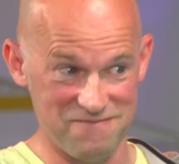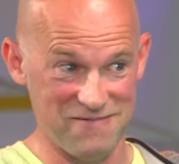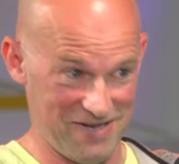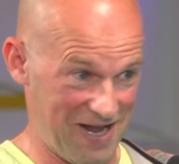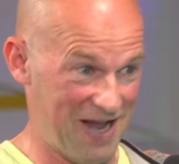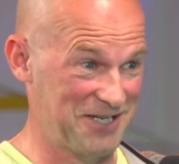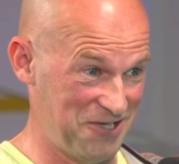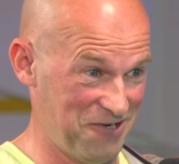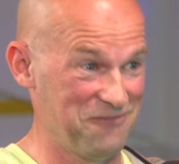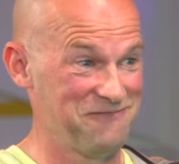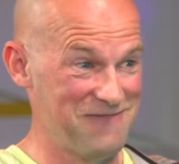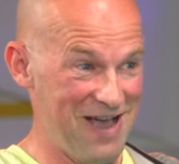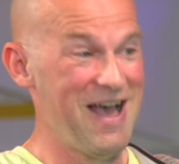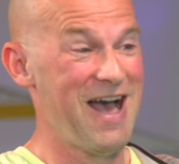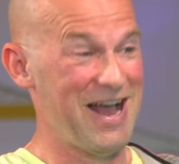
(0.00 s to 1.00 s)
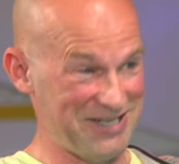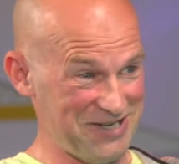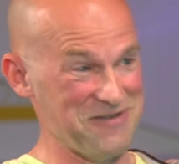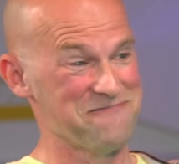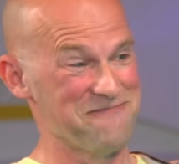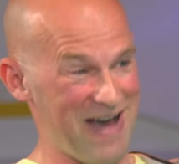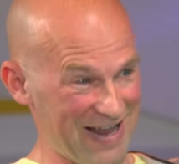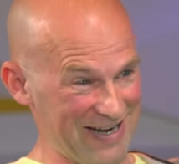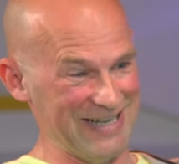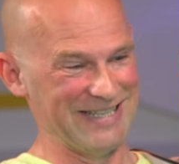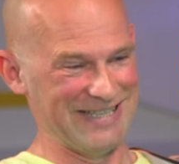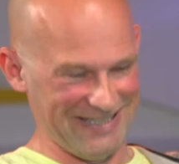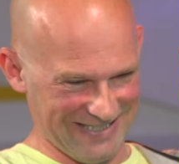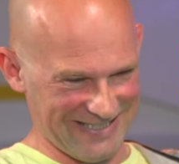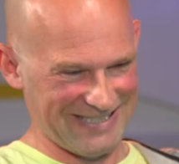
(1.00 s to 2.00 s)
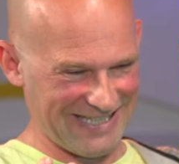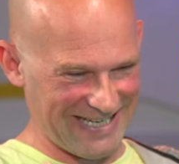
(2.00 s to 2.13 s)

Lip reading: keeping Bob in the fight here.